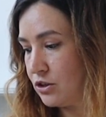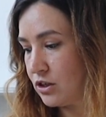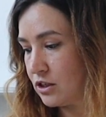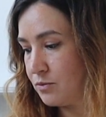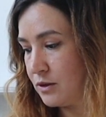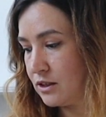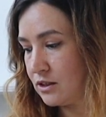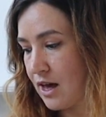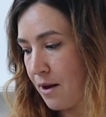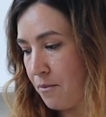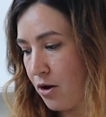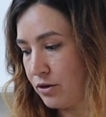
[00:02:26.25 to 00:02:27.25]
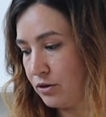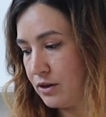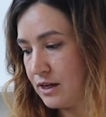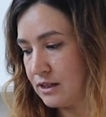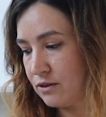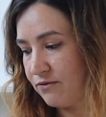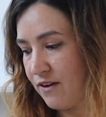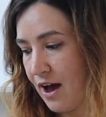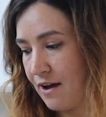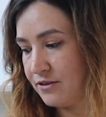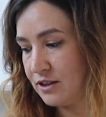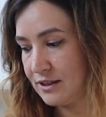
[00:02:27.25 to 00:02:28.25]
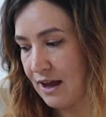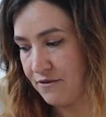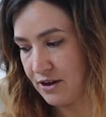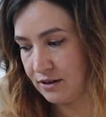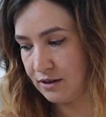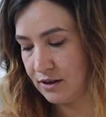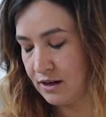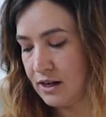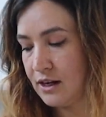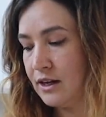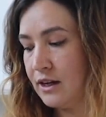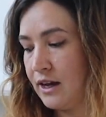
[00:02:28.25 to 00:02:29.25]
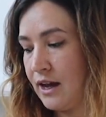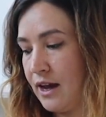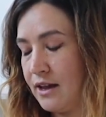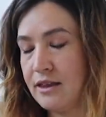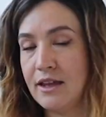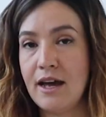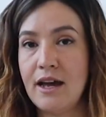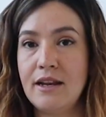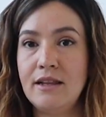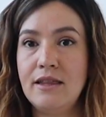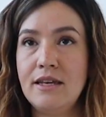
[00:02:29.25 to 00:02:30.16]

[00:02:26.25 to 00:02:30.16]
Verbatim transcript: adjustments. That model is five seven. And then